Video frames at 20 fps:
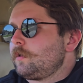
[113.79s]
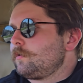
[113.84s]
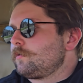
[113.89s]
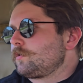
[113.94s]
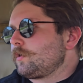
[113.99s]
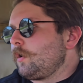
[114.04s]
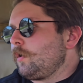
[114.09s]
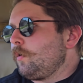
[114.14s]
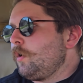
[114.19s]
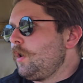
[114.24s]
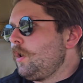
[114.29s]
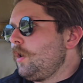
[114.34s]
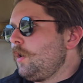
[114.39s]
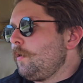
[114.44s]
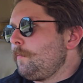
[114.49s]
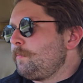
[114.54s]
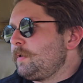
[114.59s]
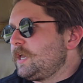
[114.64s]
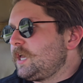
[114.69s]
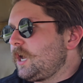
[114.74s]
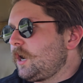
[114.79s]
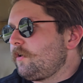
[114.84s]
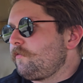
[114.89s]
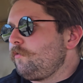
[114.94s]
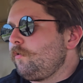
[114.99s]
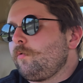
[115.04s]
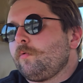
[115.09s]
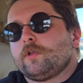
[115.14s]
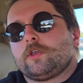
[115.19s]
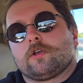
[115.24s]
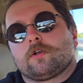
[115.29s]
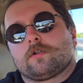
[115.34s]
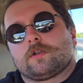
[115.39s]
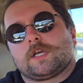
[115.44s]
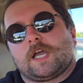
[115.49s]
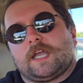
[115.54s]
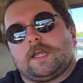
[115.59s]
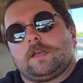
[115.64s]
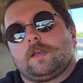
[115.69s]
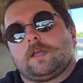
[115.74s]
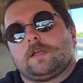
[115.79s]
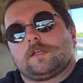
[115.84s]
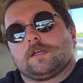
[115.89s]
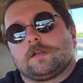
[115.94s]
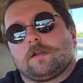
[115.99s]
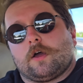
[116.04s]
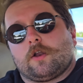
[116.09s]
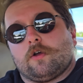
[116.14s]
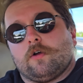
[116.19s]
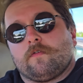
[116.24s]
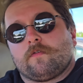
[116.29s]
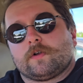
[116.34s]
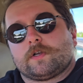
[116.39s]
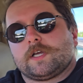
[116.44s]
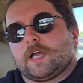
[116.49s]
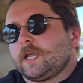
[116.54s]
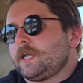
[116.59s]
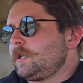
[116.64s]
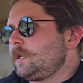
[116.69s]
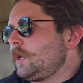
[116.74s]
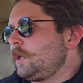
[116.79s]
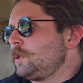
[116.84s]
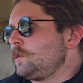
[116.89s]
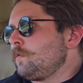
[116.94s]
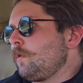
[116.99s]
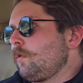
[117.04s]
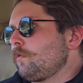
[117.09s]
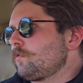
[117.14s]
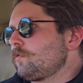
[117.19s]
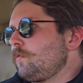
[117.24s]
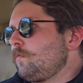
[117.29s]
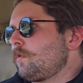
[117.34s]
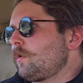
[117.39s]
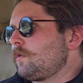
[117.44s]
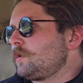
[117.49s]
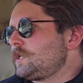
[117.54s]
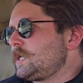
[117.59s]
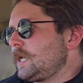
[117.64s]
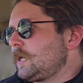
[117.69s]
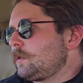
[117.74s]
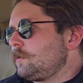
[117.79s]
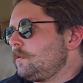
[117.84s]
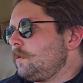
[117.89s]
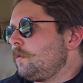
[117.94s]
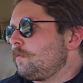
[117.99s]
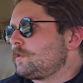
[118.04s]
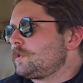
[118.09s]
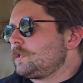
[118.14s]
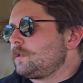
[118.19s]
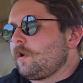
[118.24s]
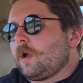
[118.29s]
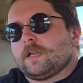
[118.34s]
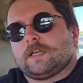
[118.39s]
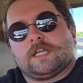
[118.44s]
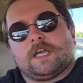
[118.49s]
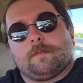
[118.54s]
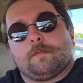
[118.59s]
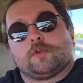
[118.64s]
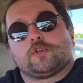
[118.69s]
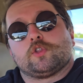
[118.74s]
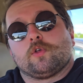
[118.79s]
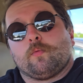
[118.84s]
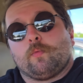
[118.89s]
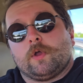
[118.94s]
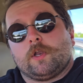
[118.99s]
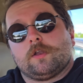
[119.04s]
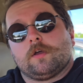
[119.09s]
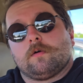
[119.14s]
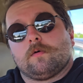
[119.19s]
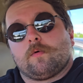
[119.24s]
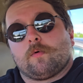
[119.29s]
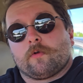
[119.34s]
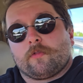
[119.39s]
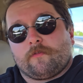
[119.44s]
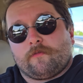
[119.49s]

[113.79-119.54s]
So be careful when you're tightening to not over tighten, and you also want to take note to not damage the window or the